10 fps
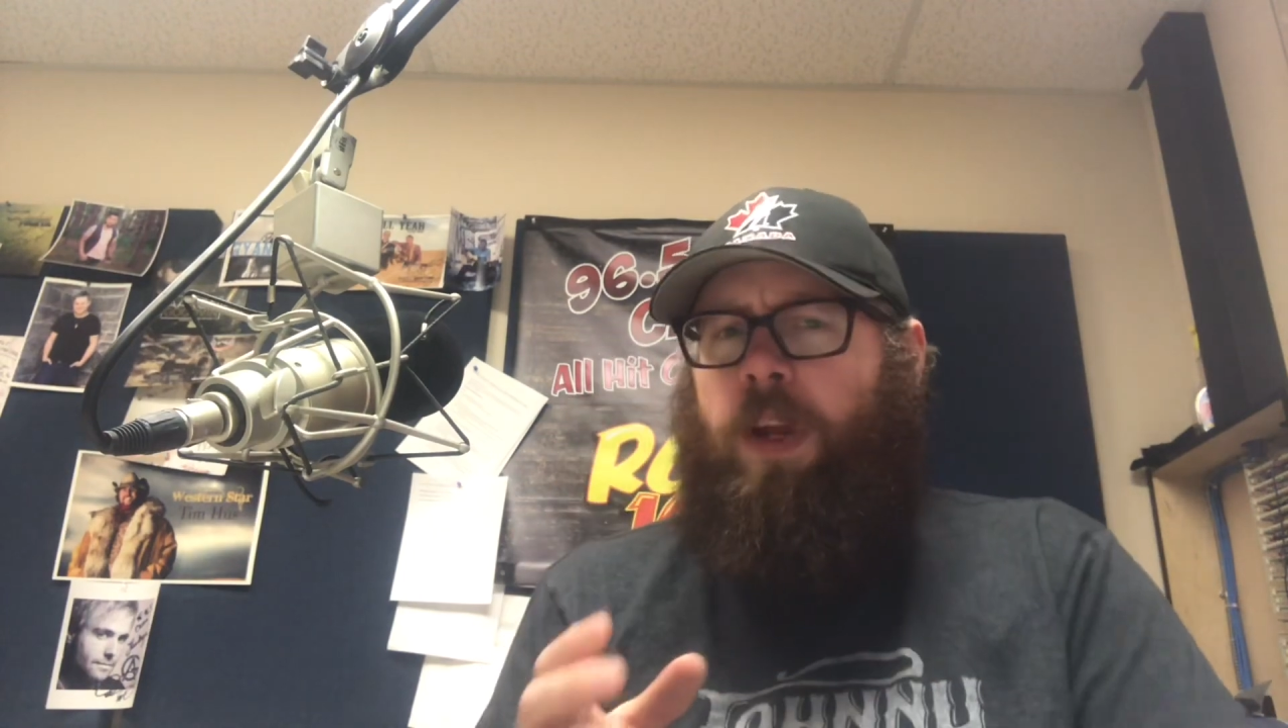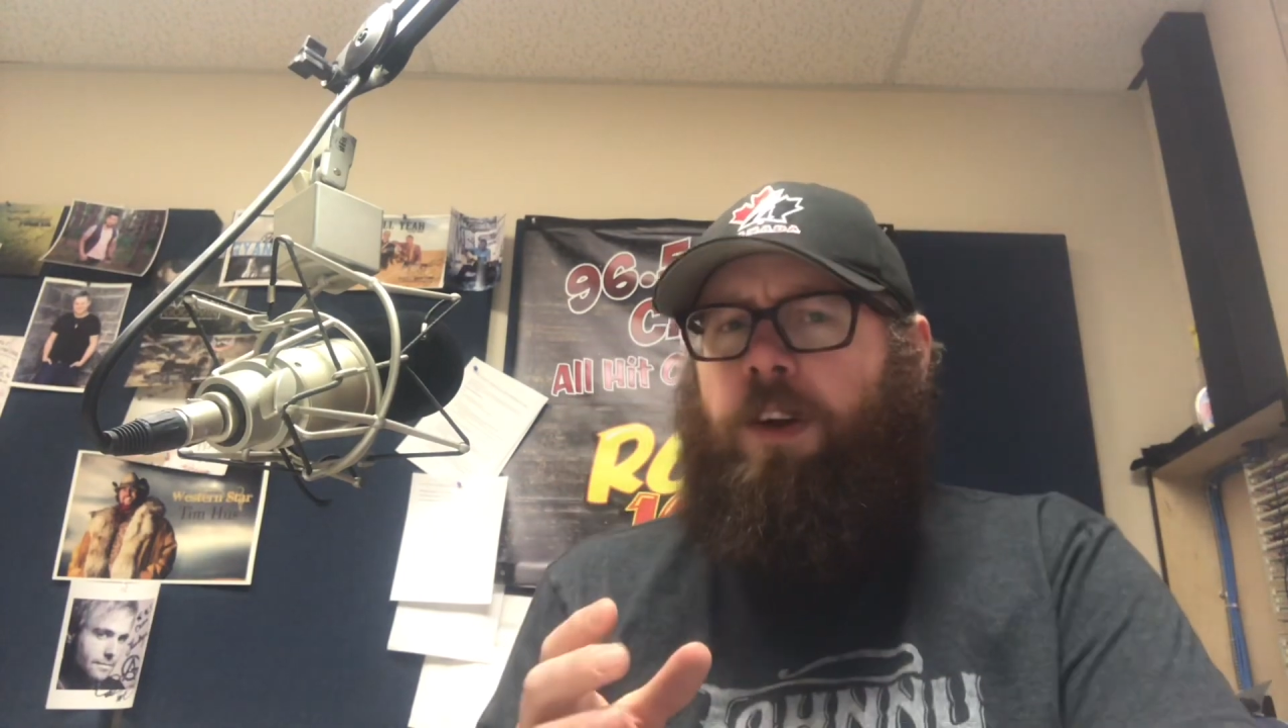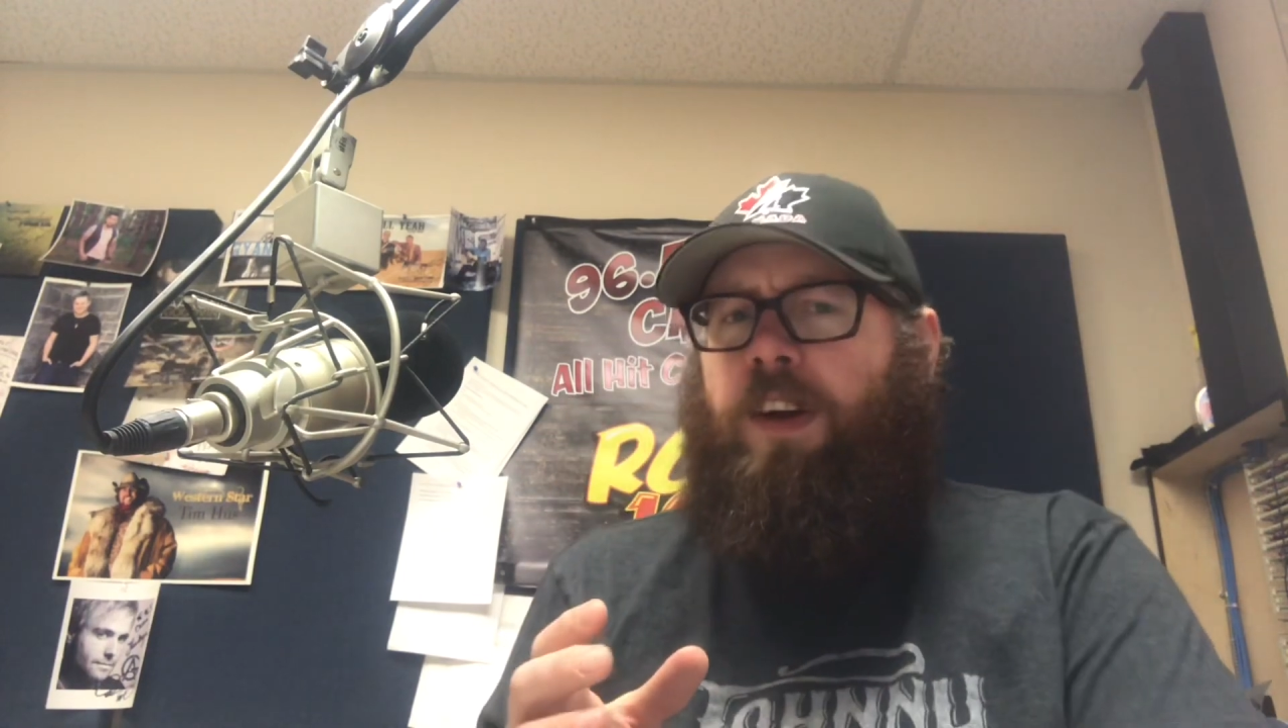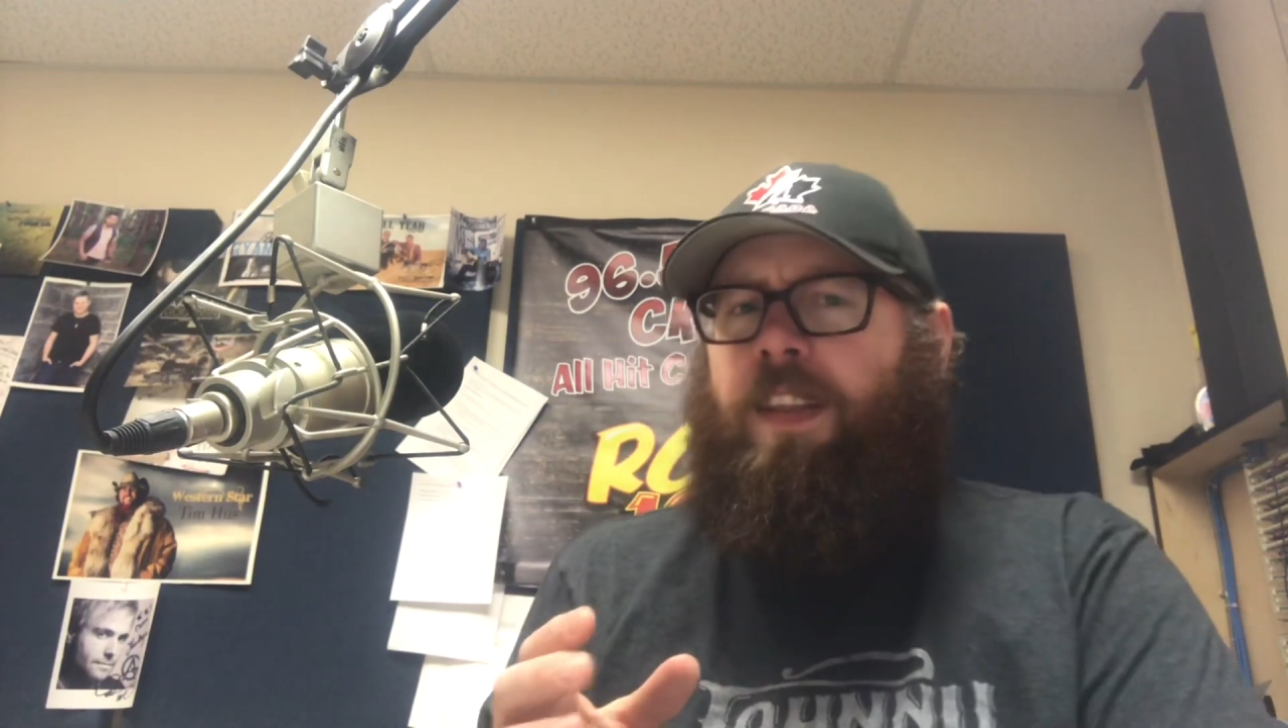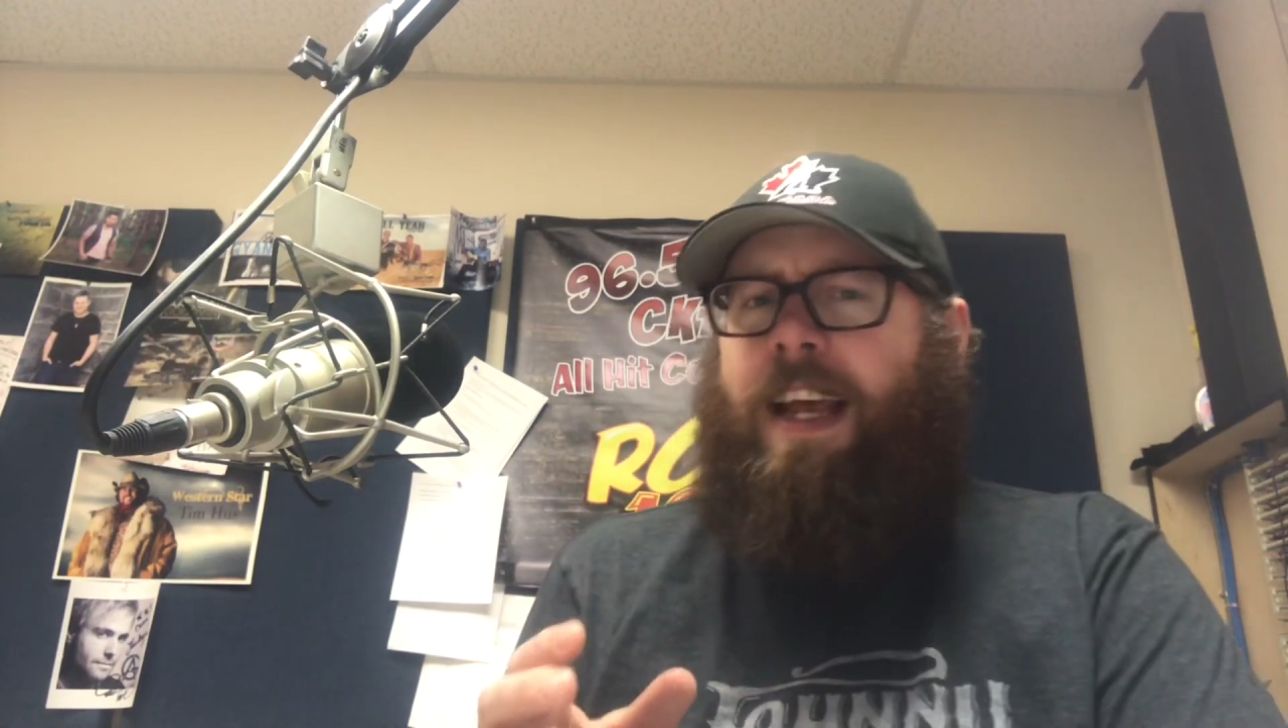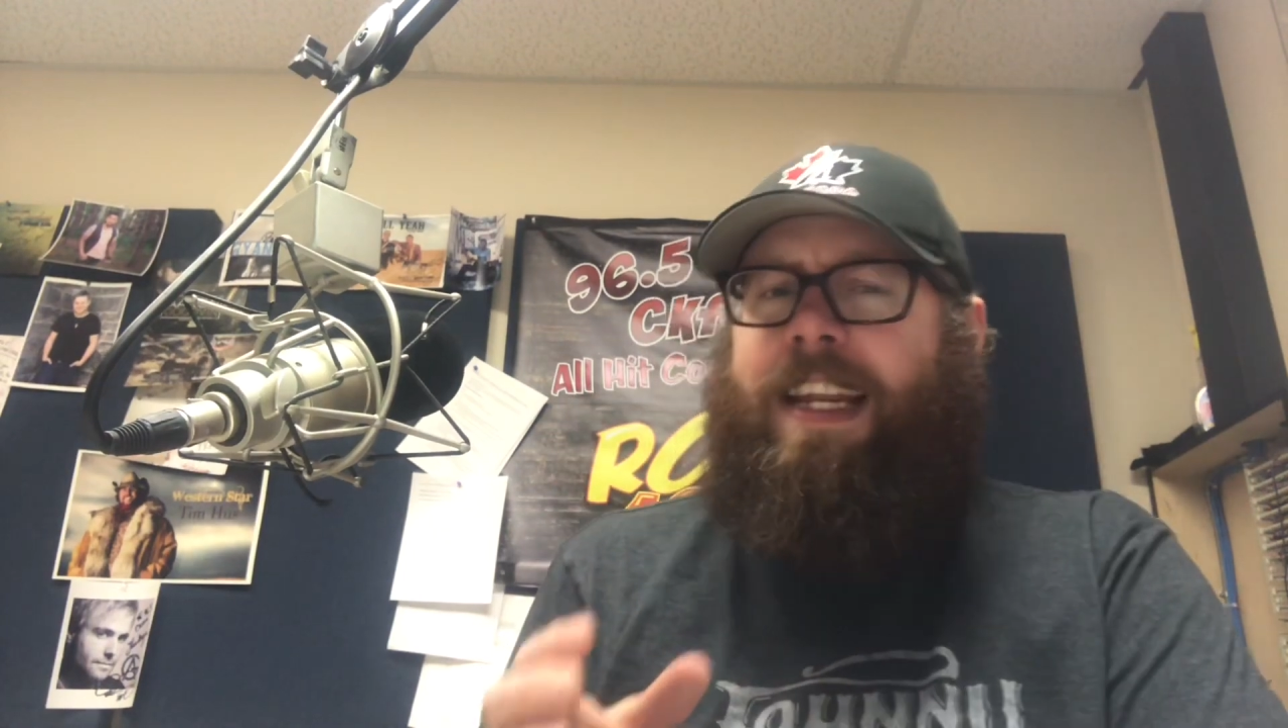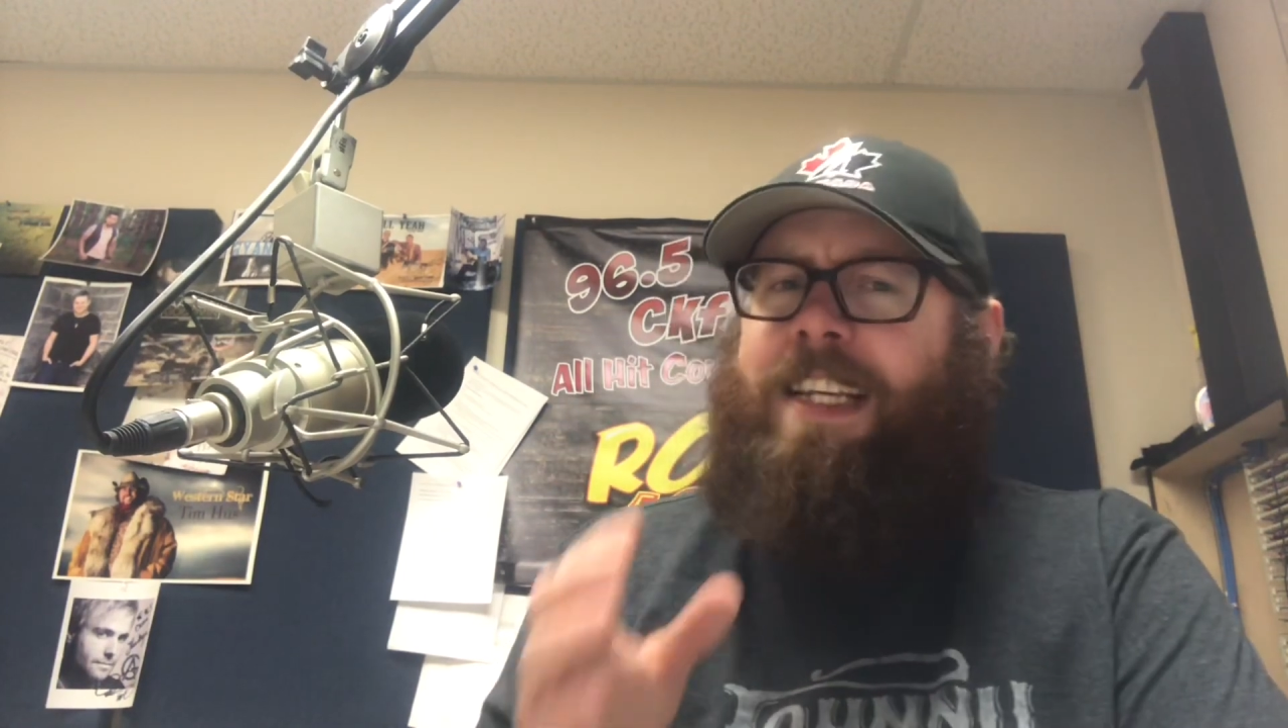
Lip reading: weird that